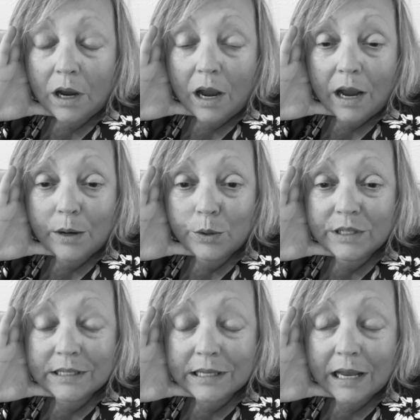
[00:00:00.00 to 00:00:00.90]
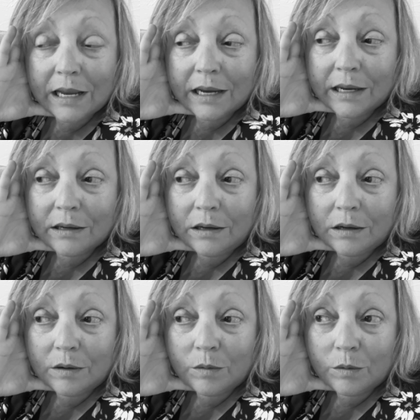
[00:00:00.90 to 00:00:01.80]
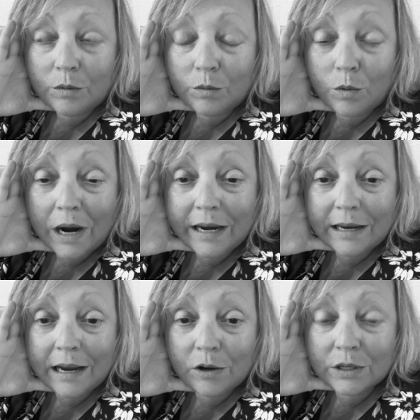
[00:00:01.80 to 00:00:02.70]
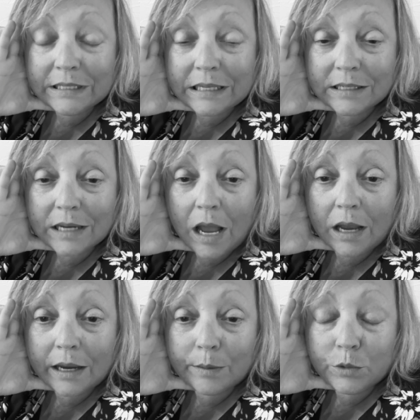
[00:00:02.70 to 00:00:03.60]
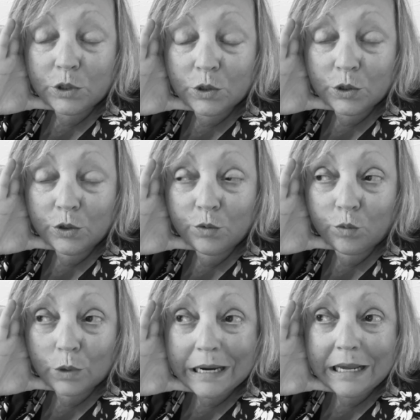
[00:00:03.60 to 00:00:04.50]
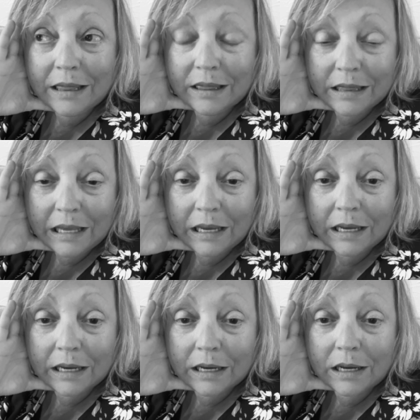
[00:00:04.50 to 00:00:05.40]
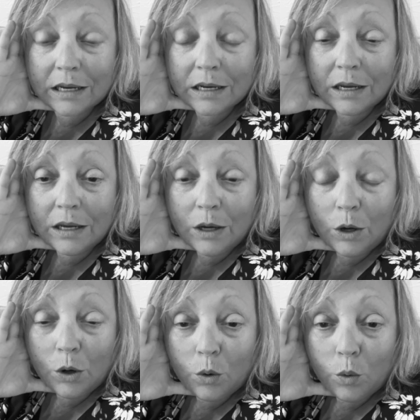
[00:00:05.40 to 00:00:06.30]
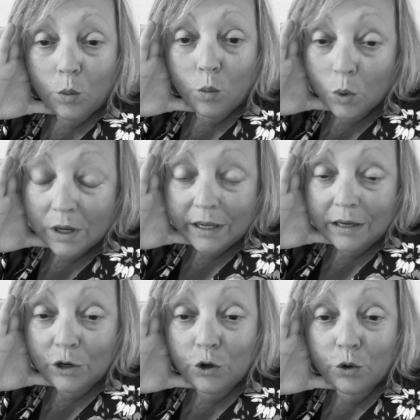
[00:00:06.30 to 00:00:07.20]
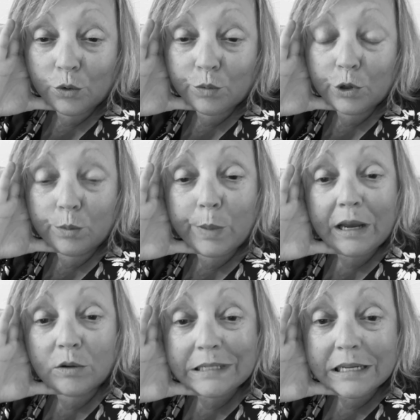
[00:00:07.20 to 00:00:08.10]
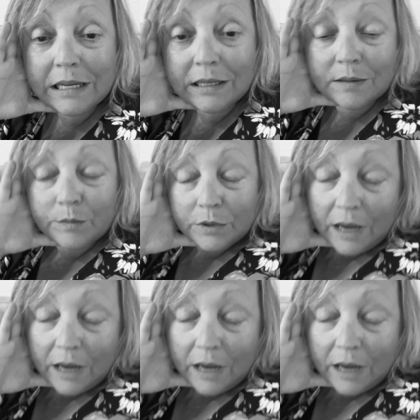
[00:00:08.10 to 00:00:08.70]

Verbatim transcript: I would say right now is a time to rethink what you're root bound in.